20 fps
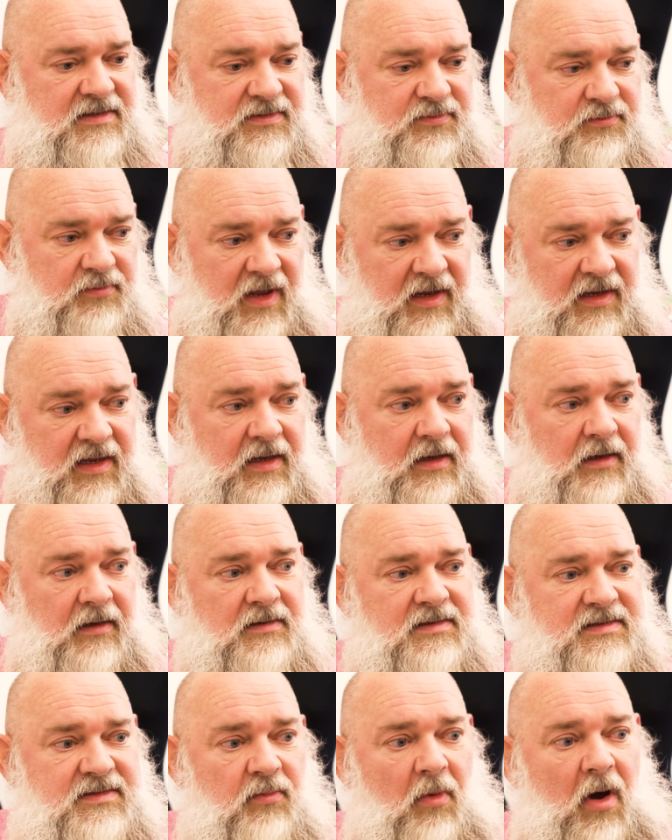making
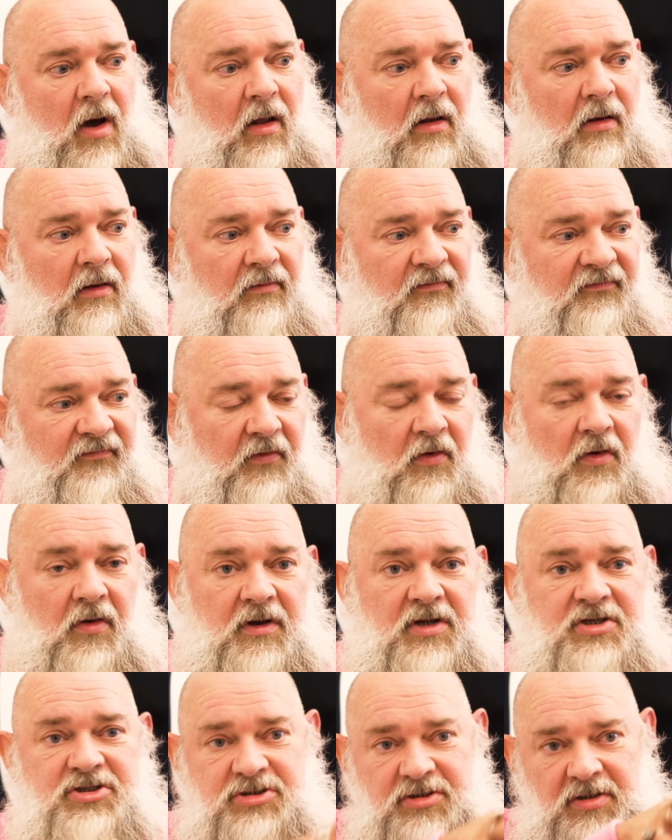small
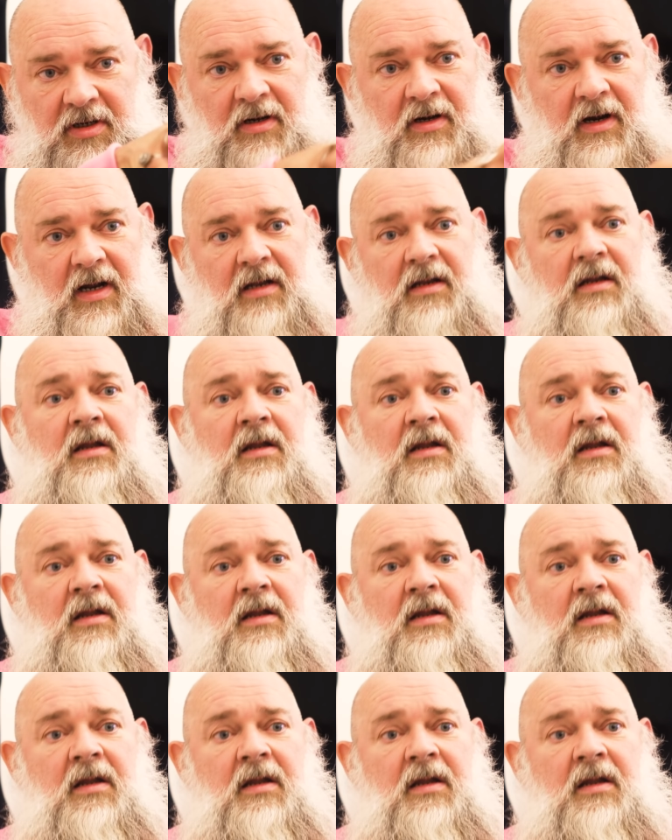furniture.